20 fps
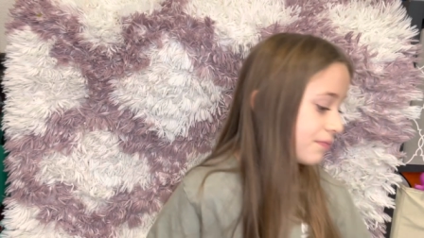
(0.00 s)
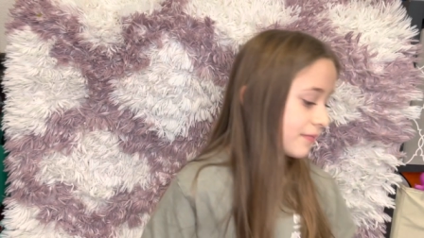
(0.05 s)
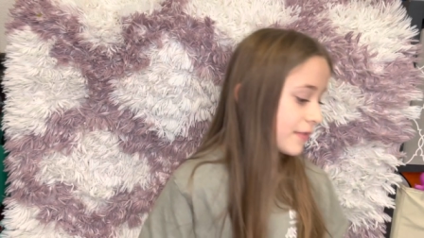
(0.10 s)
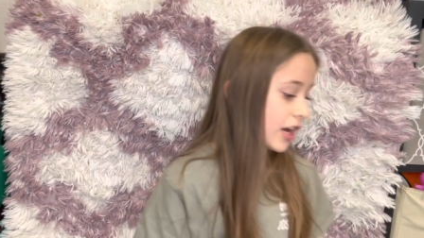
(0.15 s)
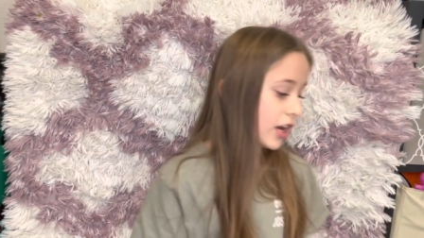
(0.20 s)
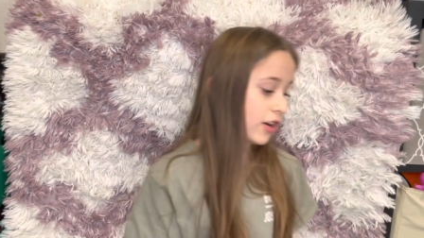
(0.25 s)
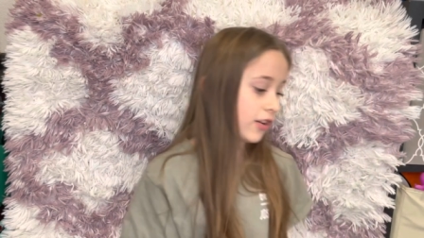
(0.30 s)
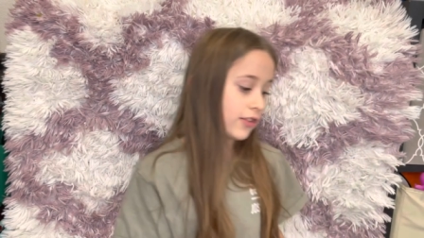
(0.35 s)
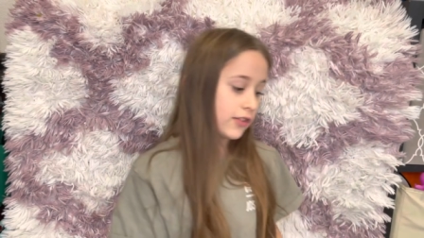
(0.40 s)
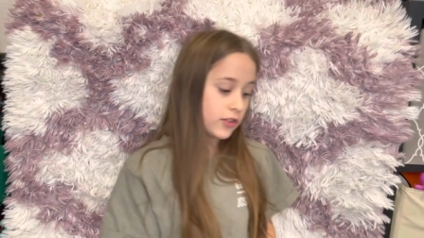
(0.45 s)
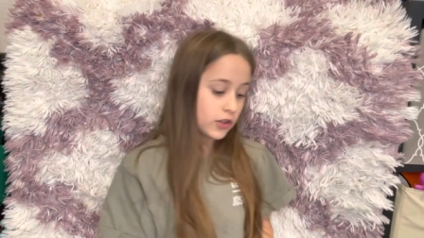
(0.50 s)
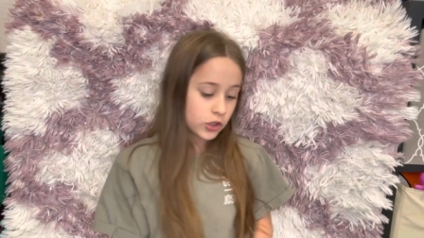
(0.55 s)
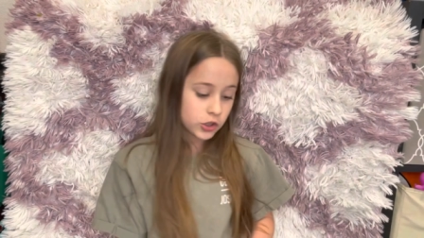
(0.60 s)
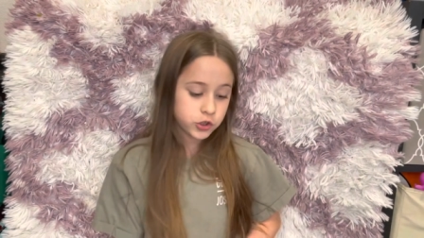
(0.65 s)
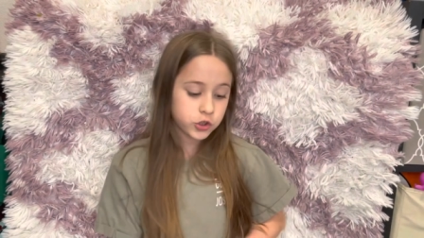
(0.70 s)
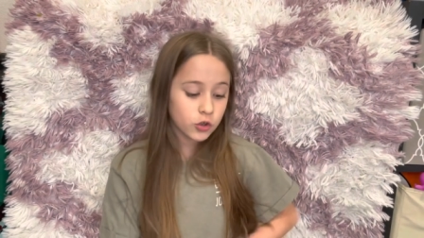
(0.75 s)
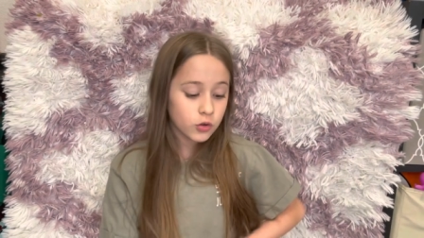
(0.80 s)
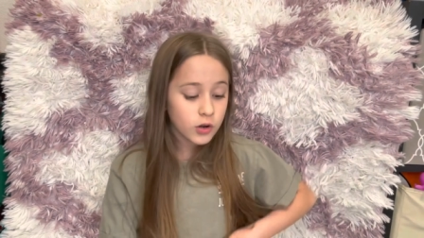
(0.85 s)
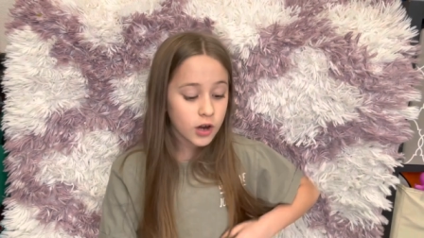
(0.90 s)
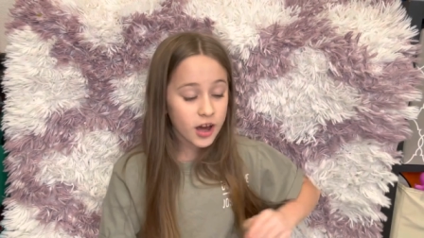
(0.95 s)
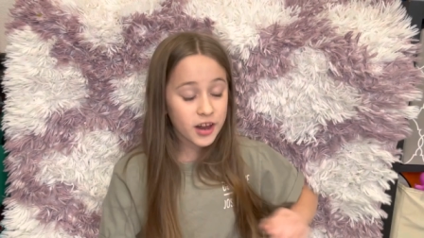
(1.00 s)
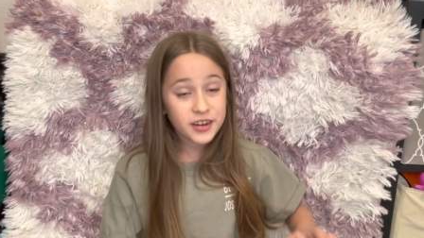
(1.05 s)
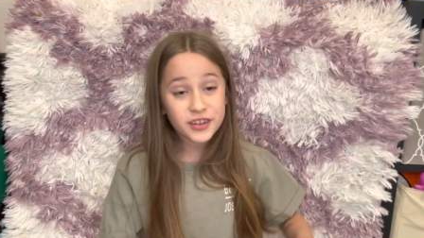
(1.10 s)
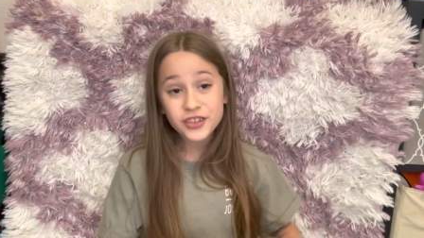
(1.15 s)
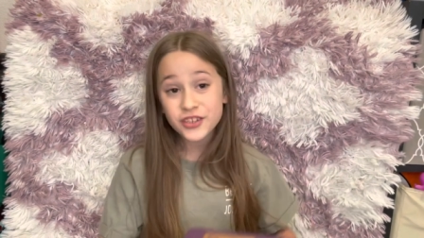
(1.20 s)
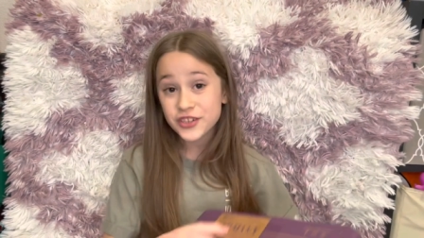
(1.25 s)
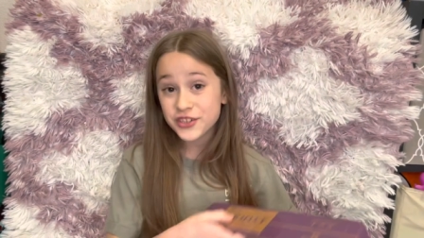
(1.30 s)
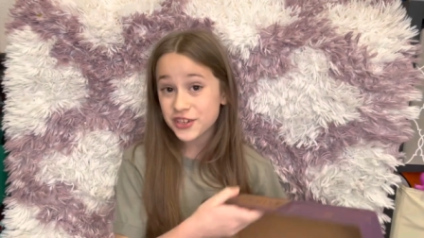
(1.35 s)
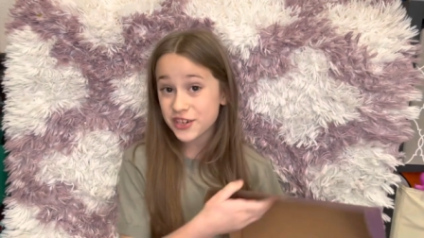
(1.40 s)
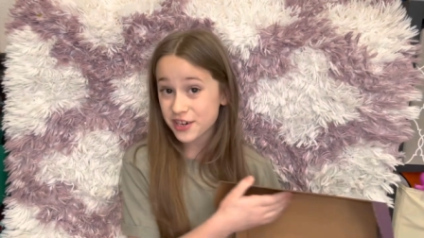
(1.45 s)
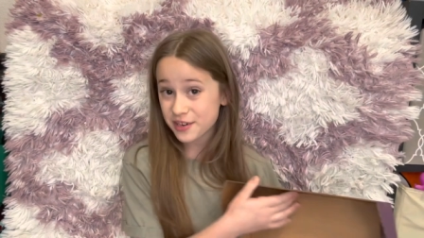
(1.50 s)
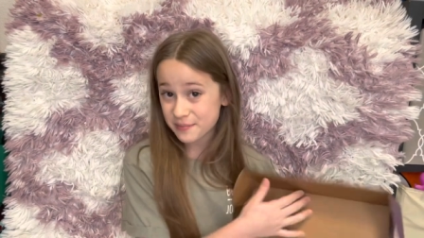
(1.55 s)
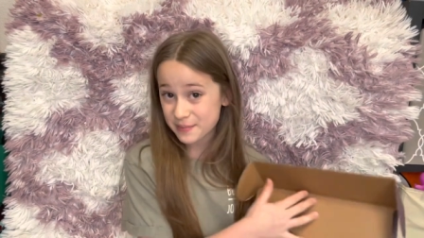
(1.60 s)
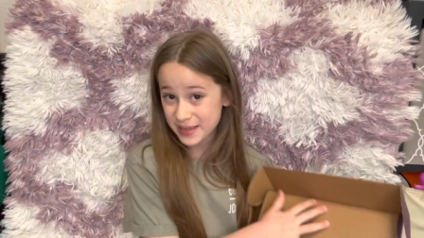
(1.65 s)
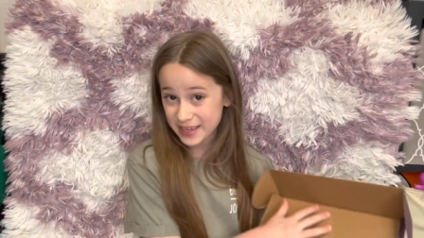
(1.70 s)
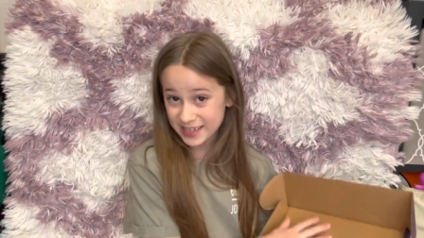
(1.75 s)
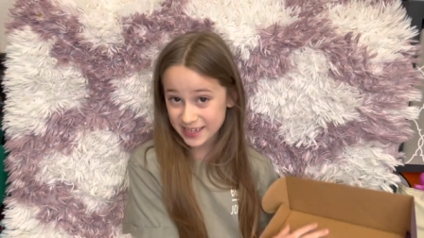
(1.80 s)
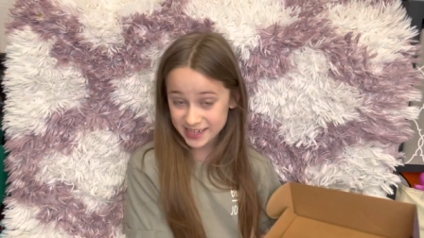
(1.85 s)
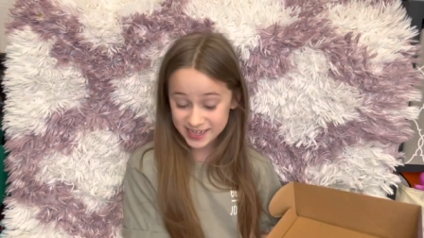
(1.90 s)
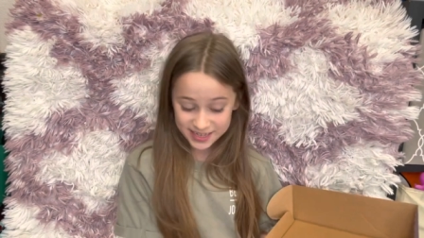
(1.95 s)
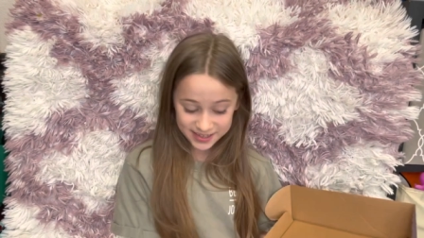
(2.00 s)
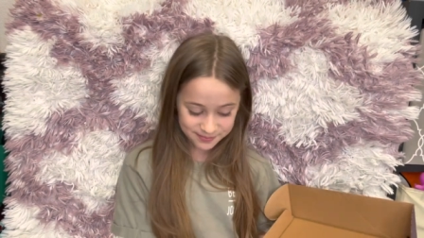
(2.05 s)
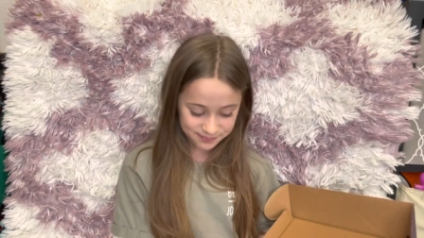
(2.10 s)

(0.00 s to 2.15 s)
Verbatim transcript: I've also gotten Germany.